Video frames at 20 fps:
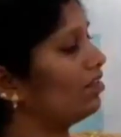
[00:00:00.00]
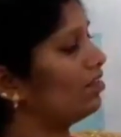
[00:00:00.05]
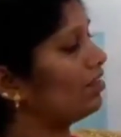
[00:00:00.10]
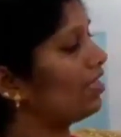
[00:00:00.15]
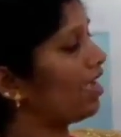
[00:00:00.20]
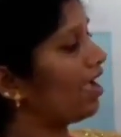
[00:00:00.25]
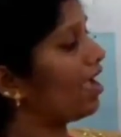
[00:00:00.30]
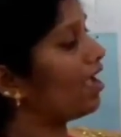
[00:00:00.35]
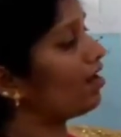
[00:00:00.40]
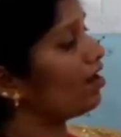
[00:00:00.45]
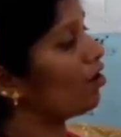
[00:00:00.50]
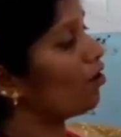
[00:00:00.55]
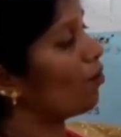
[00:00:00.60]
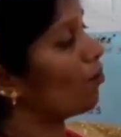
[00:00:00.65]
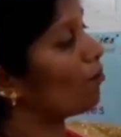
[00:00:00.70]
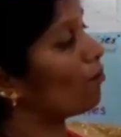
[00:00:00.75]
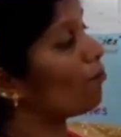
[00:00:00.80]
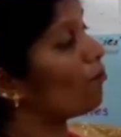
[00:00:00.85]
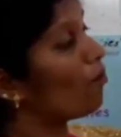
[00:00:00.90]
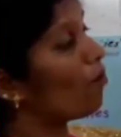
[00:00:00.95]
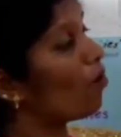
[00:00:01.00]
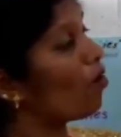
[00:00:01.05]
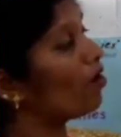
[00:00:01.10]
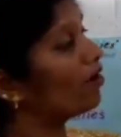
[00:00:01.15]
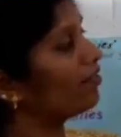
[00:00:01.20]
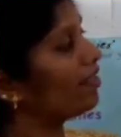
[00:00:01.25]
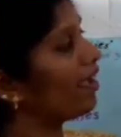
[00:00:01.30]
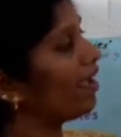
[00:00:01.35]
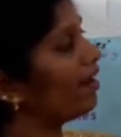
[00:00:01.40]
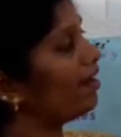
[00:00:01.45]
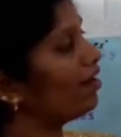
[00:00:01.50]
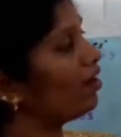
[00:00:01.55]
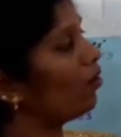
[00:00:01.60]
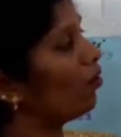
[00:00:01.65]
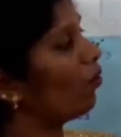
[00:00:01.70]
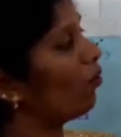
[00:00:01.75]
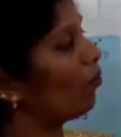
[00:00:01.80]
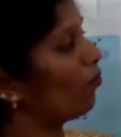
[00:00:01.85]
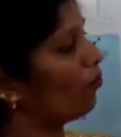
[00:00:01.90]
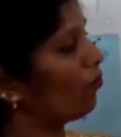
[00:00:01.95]
they are more
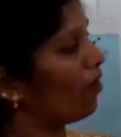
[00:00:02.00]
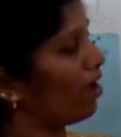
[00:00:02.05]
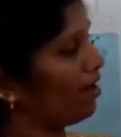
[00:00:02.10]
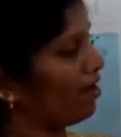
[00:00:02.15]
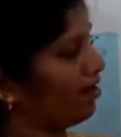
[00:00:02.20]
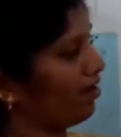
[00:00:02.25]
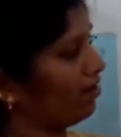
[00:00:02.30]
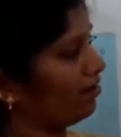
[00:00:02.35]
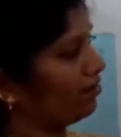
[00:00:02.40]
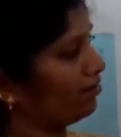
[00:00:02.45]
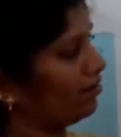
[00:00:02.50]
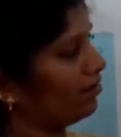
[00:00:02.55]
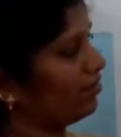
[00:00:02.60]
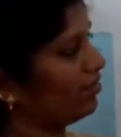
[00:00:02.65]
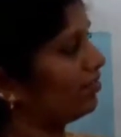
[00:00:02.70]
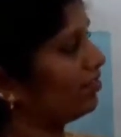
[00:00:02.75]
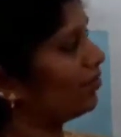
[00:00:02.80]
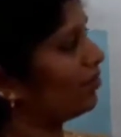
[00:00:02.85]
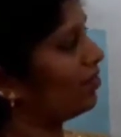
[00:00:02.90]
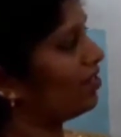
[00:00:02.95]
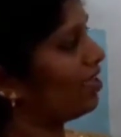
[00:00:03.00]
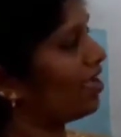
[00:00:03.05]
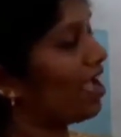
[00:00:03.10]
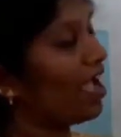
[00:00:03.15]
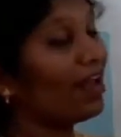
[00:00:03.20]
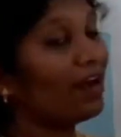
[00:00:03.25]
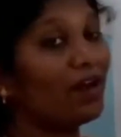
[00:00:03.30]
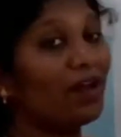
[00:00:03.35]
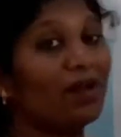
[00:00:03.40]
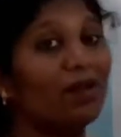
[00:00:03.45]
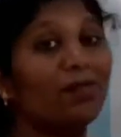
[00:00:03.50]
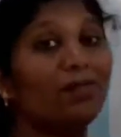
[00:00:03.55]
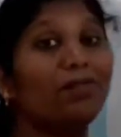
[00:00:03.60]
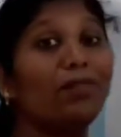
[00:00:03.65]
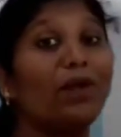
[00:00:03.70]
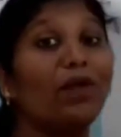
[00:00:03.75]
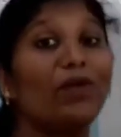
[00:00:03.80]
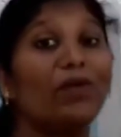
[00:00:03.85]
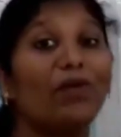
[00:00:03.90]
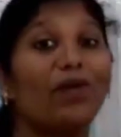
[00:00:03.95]
than one. So they are
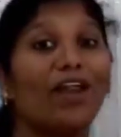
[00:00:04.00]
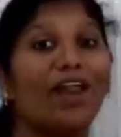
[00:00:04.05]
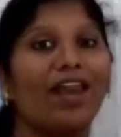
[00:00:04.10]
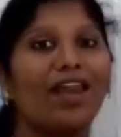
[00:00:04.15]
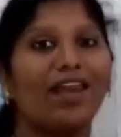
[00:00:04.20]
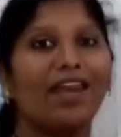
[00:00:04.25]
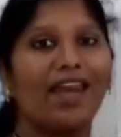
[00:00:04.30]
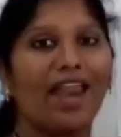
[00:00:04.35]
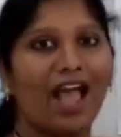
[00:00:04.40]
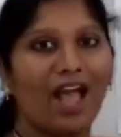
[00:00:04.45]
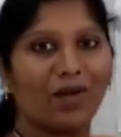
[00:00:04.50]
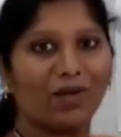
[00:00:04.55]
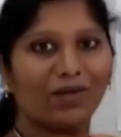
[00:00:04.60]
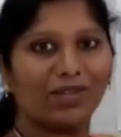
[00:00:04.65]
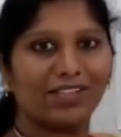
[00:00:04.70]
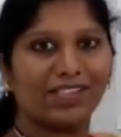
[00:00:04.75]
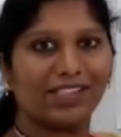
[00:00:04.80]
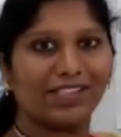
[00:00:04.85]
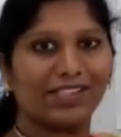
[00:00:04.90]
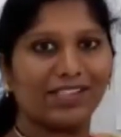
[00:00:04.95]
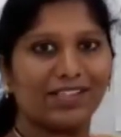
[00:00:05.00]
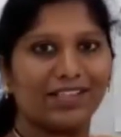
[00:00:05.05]
plural nouns.